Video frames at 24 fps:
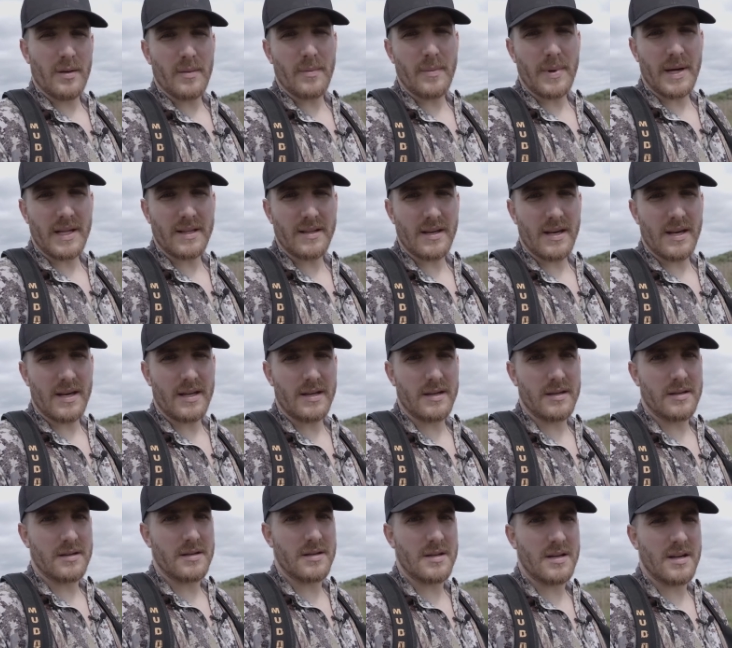About to head
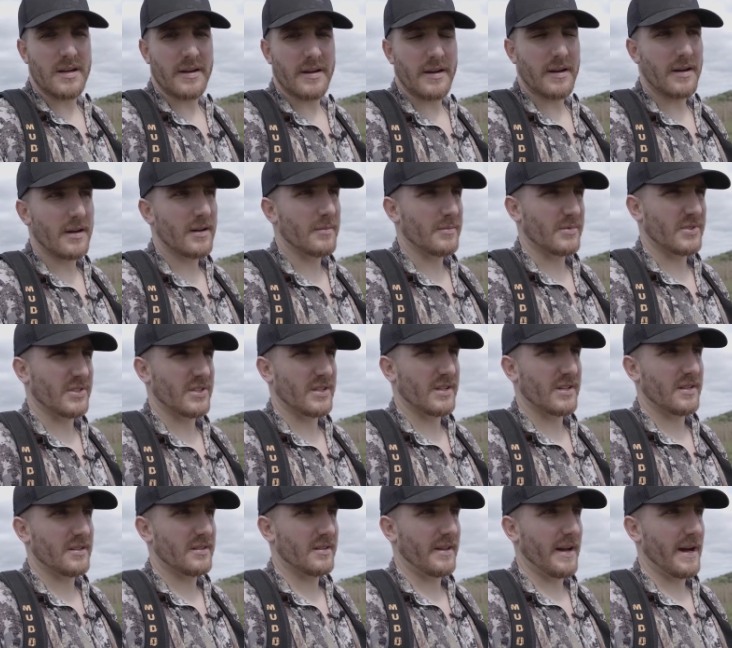in here. I'm just
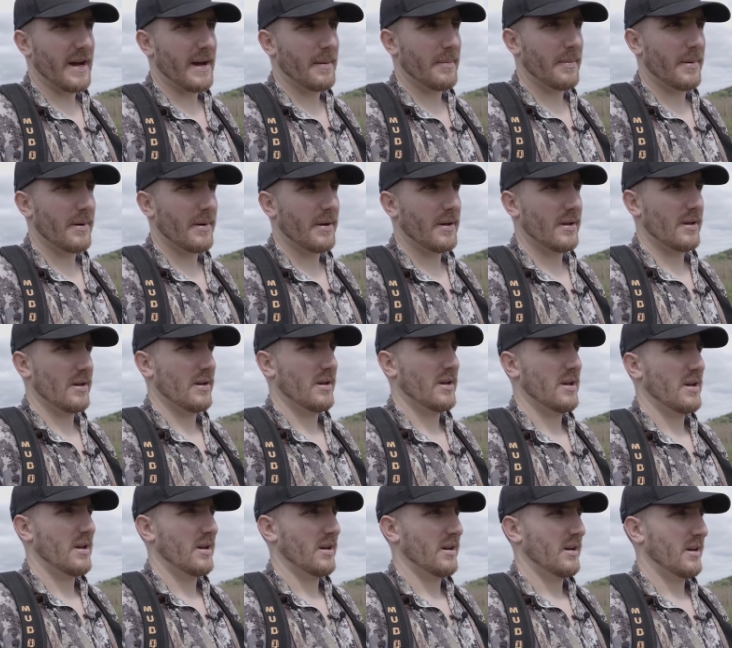gonna stop
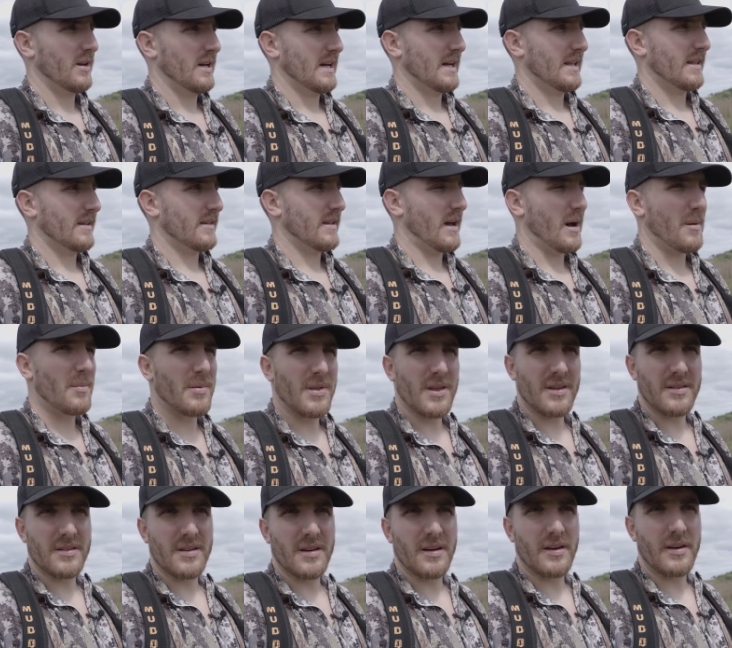at the top of
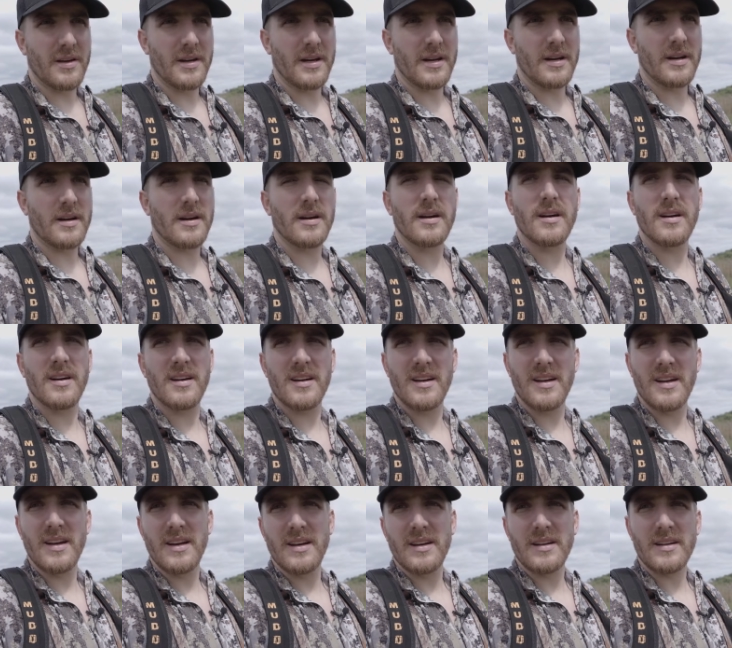this hill here,
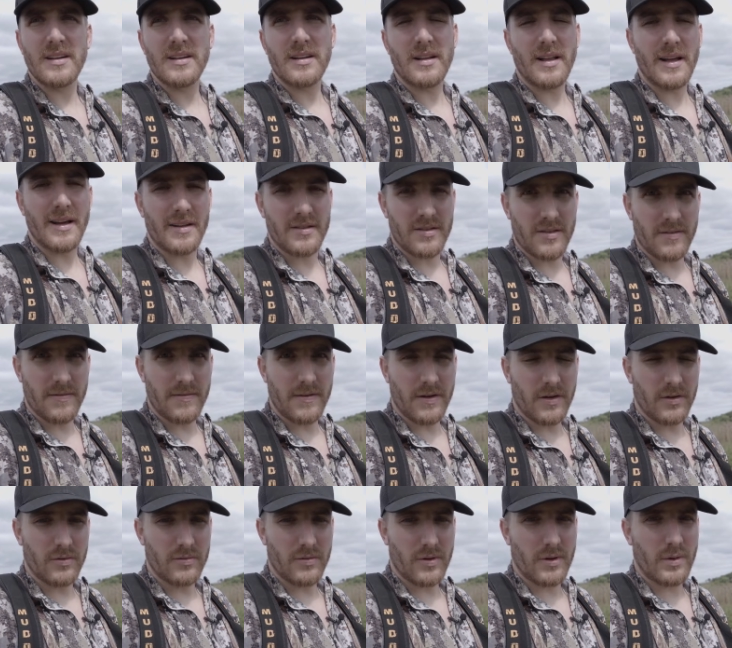glass the
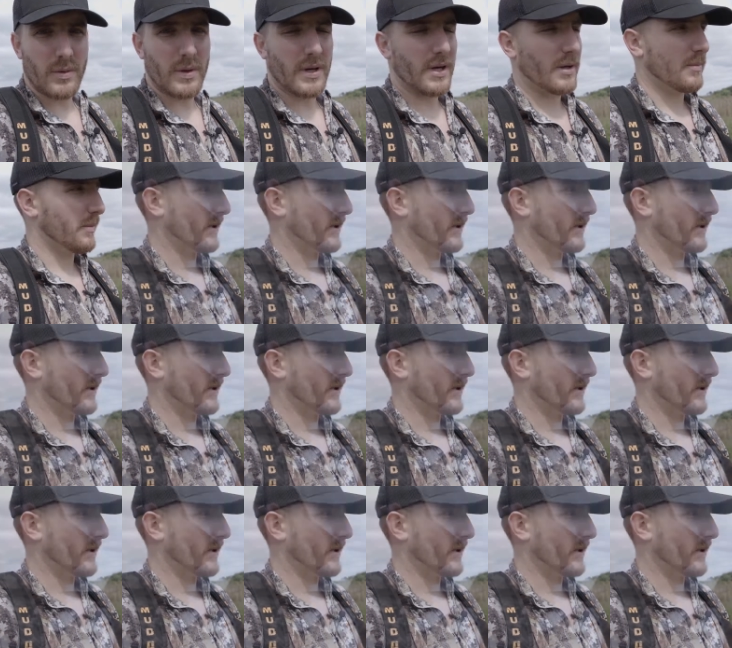fields real quick,